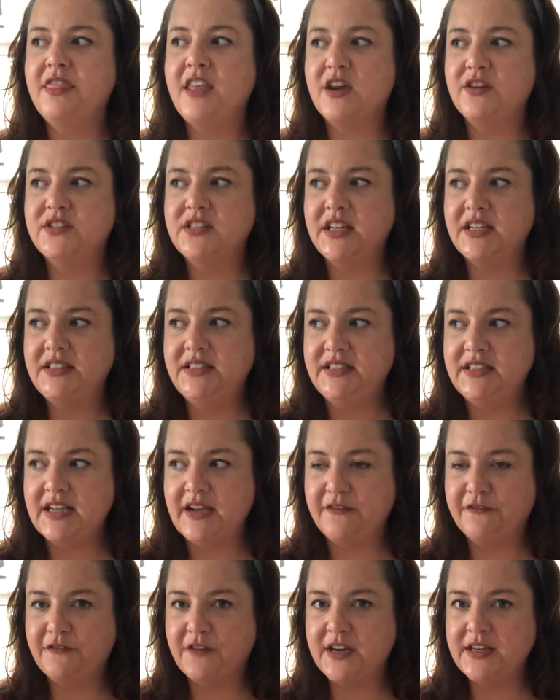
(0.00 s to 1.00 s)
there's a
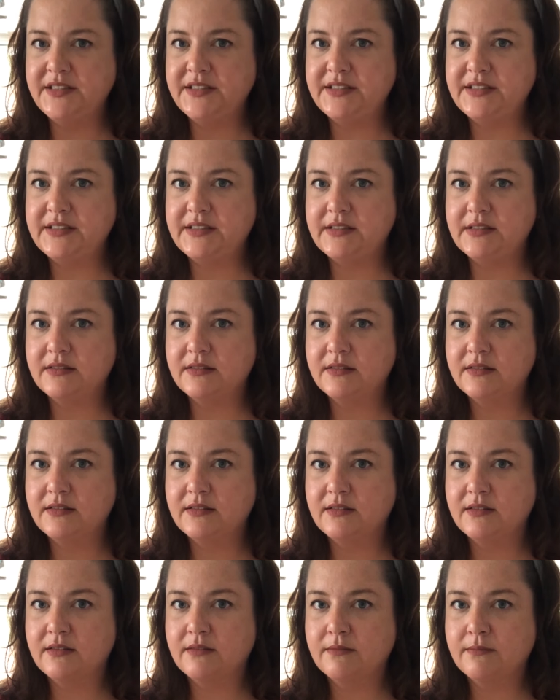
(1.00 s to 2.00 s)
difference
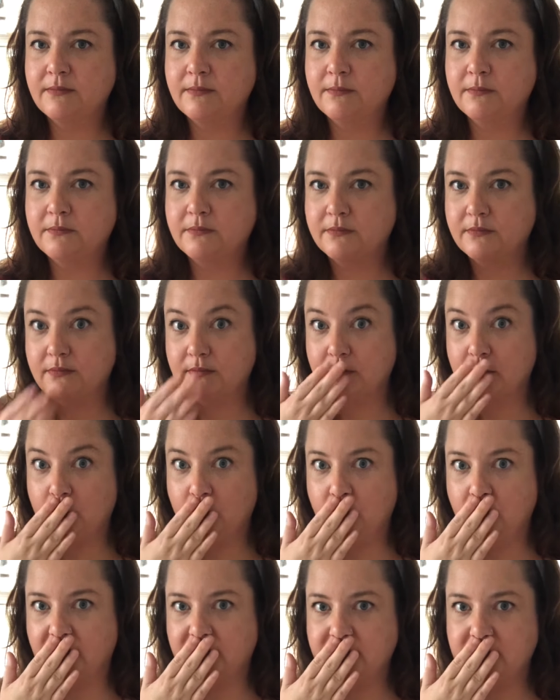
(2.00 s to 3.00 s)

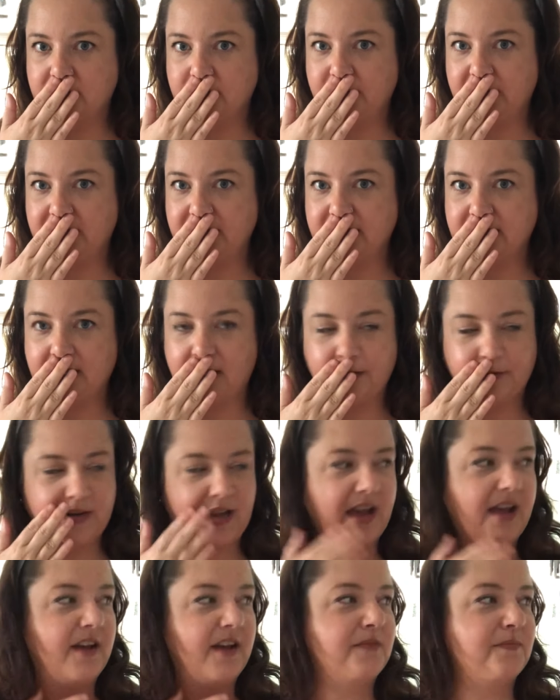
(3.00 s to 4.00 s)
ooh I just made a sound
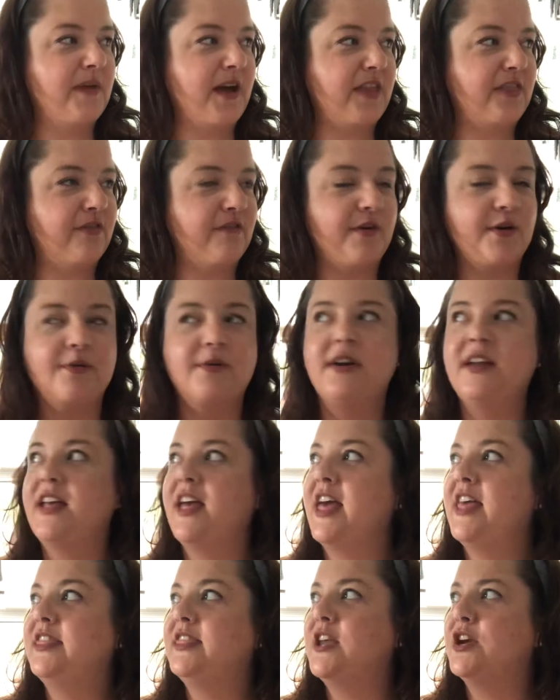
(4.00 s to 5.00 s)
out of my throat
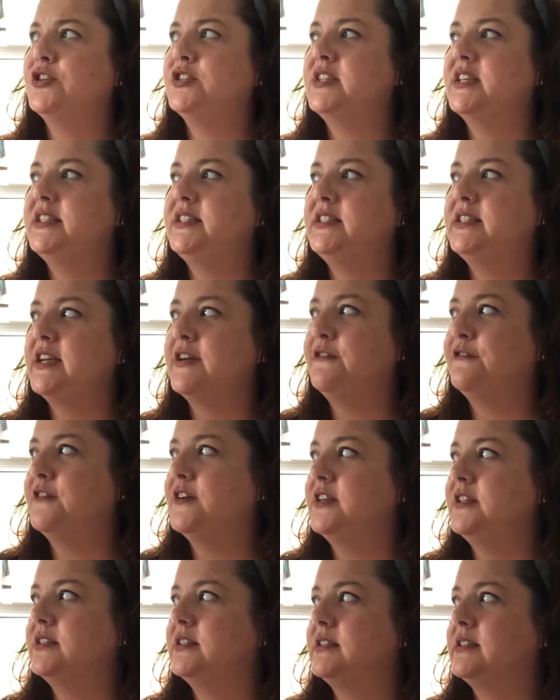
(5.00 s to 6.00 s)
there's a
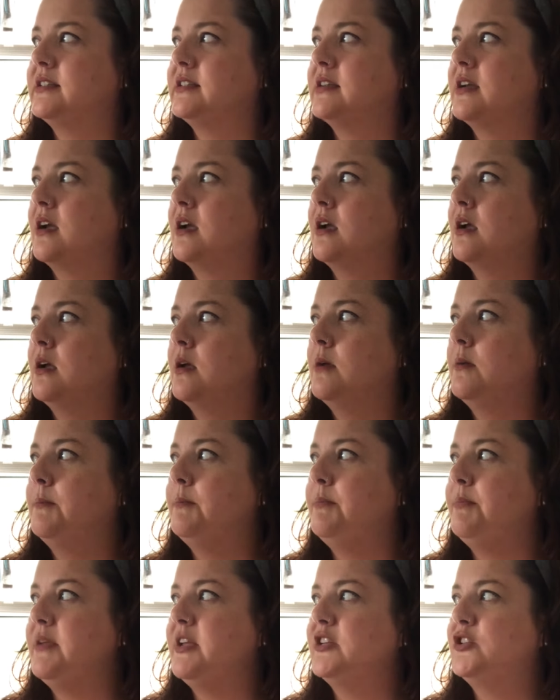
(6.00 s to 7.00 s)
difference
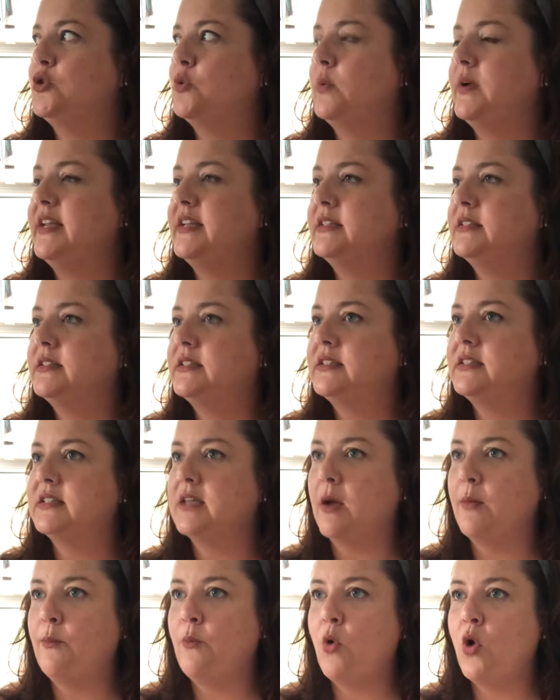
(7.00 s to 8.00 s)
between
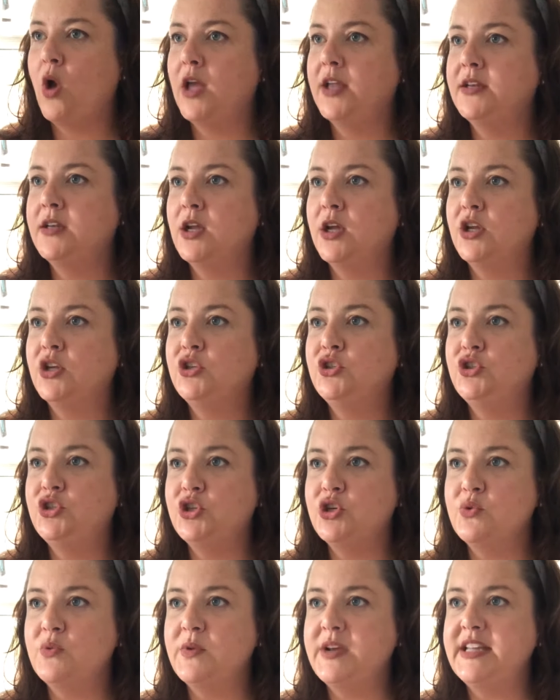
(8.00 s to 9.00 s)
someone
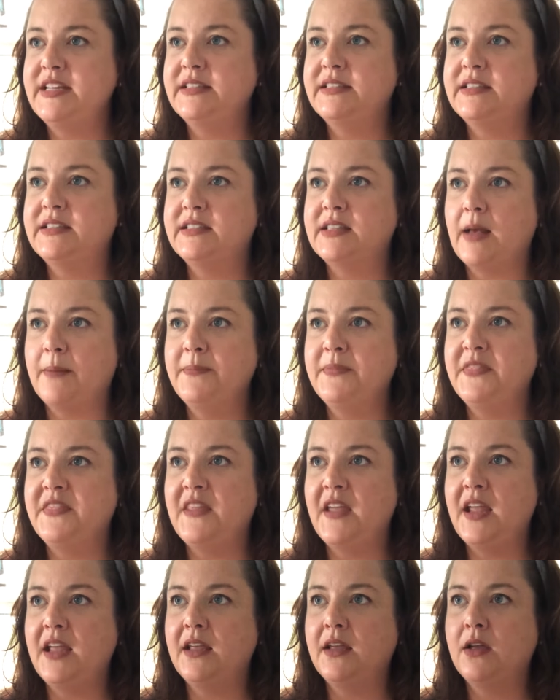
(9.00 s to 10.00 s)
doing
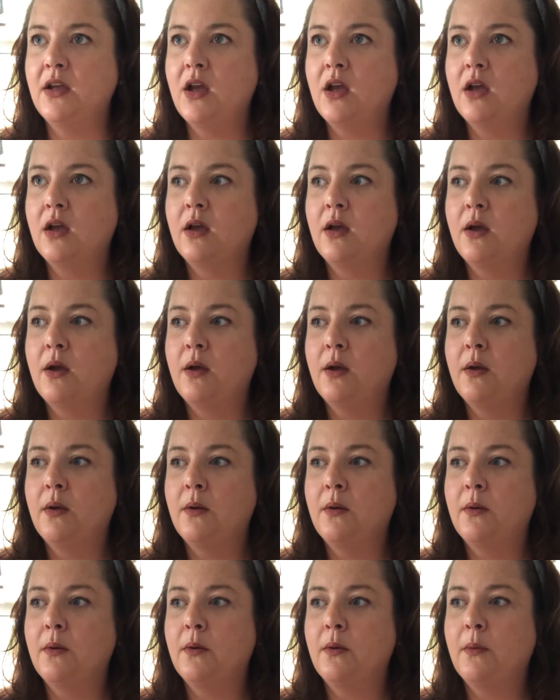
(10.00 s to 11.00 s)
something
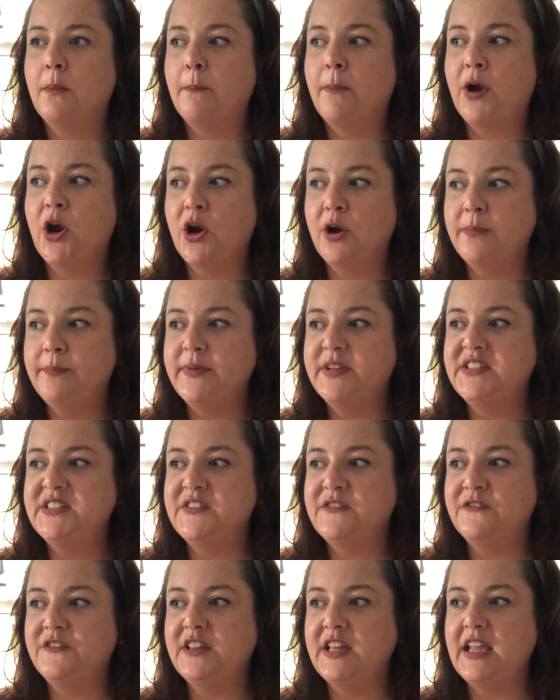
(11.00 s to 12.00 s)

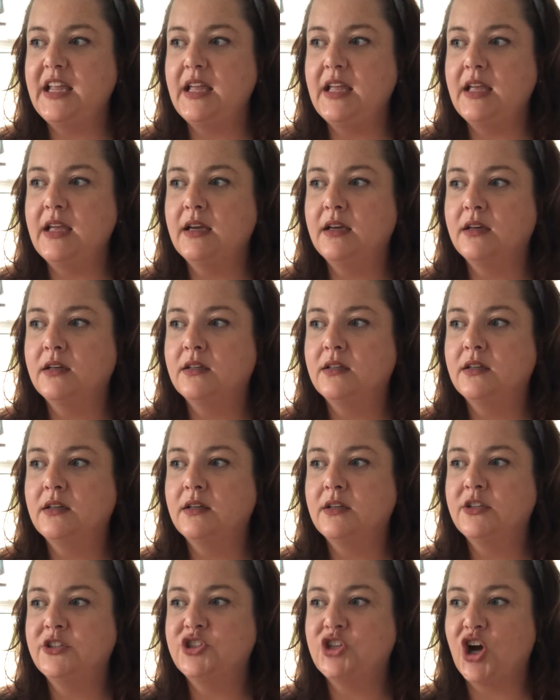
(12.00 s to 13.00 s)
purposefully
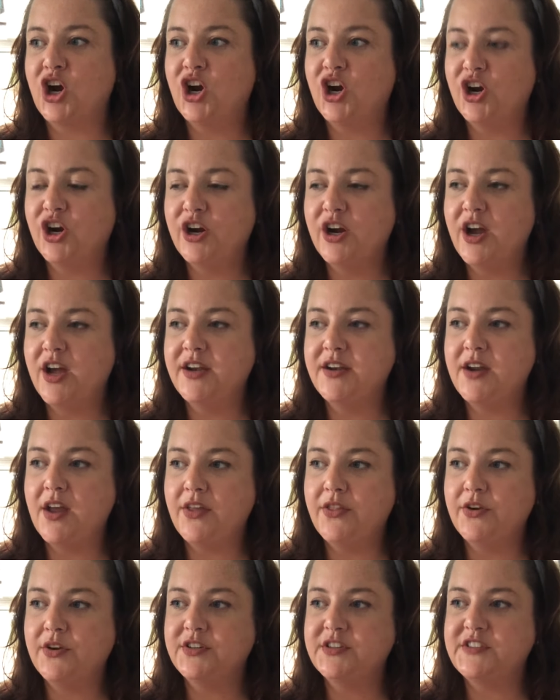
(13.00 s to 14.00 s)
to hurt
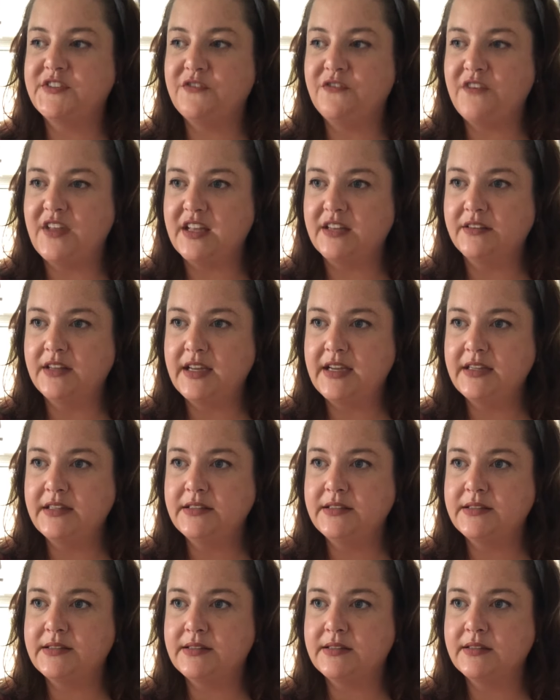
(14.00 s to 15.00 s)
another's
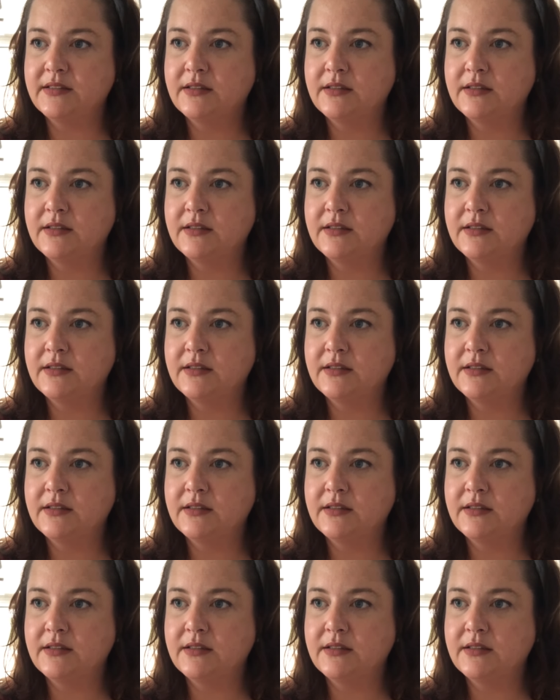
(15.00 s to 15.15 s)
feelings